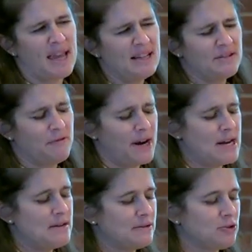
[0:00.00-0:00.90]
It's a
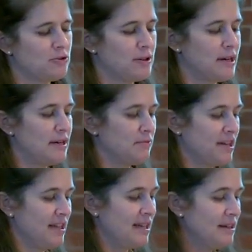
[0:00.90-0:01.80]
funny story,
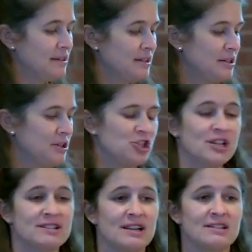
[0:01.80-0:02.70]
really,
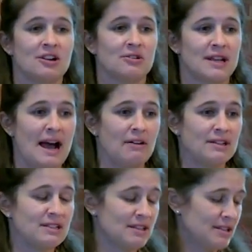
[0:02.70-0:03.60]
Jesus goes out
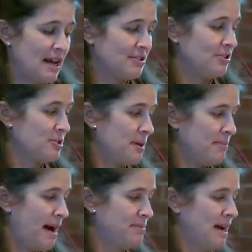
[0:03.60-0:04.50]
into the desert to be
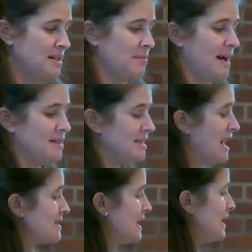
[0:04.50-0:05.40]
baptized by his
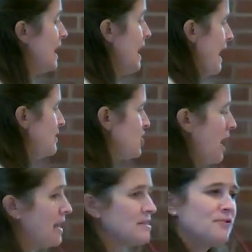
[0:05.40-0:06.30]
cousin, and
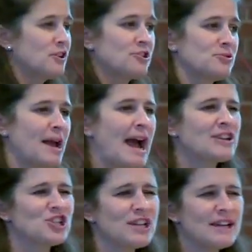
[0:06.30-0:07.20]
John's first
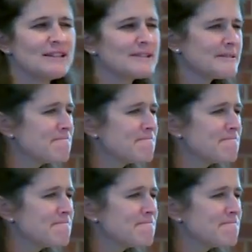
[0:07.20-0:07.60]
reaction is,